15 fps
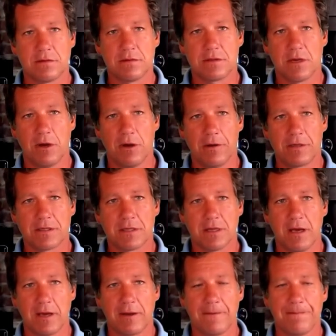So it's
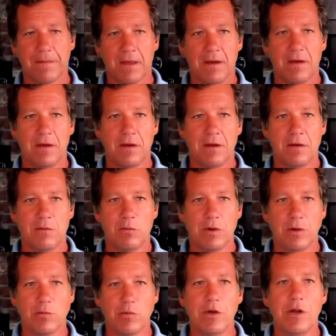like
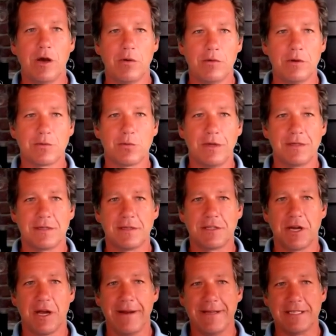we would know which one's the
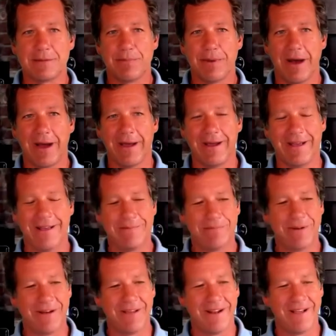Chinese spy. But